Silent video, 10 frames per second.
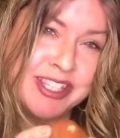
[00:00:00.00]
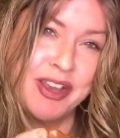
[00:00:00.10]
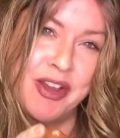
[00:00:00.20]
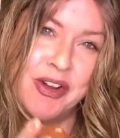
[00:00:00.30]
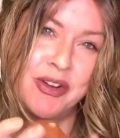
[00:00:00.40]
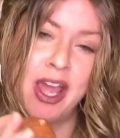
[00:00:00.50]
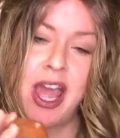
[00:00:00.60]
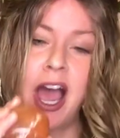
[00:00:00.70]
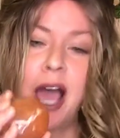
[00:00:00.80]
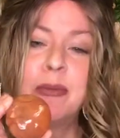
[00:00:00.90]
So
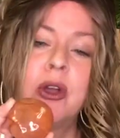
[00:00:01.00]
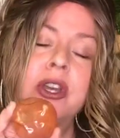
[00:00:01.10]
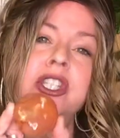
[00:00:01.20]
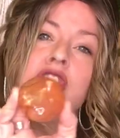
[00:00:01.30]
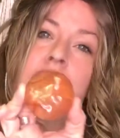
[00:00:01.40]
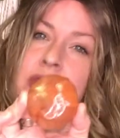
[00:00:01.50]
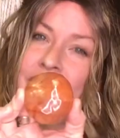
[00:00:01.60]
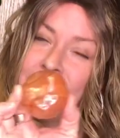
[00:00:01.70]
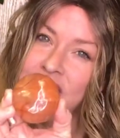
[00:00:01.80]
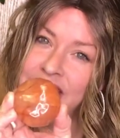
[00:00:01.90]
I'm going to choose
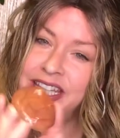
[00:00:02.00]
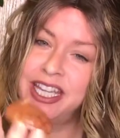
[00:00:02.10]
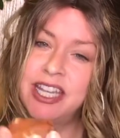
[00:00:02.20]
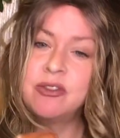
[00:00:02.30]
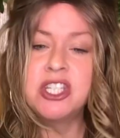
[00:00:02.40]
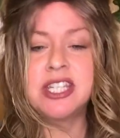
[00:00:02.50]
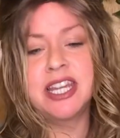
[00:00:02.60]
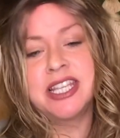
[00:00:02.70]
carnelian, which is